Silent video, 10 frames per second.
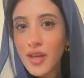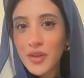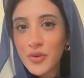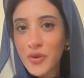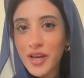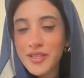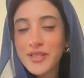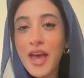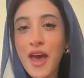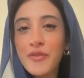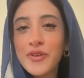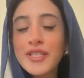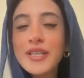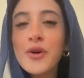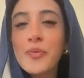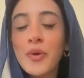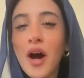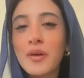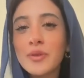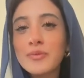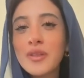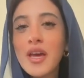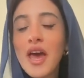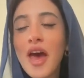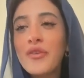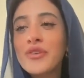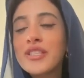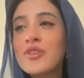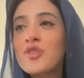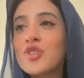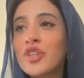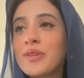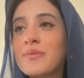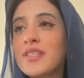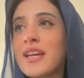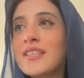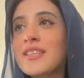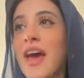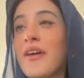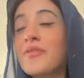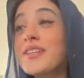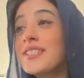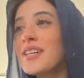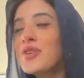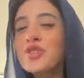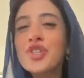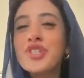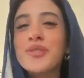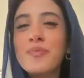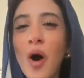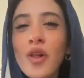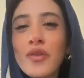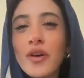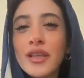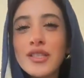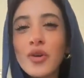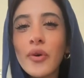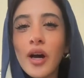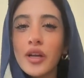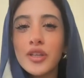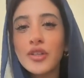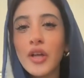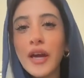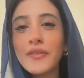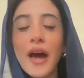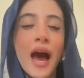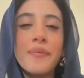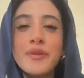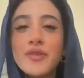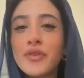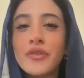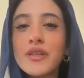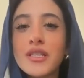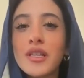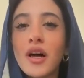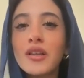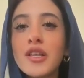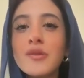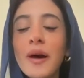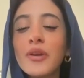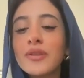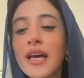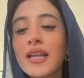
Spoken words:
You guys, every single problem, every single circumstance, every single just small event that's going on in your life happens for a reason. Allah subhanahu wa ta'ala